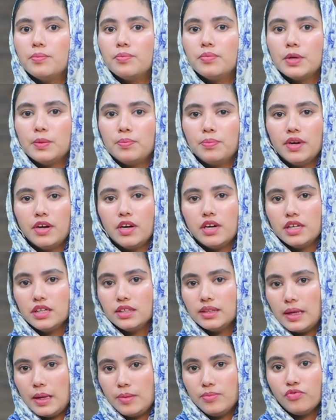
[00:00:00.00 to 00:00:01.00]

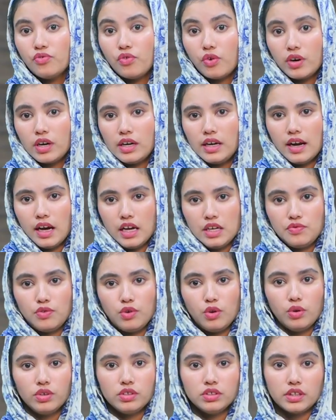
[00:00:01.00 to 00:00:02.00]
preparing them for
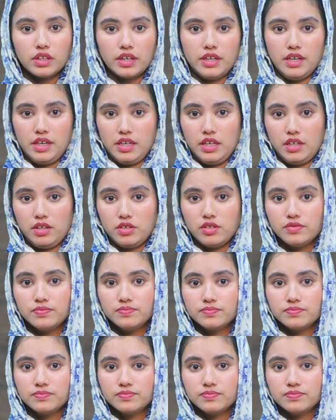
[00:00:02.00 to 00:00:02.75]
lifelong learning,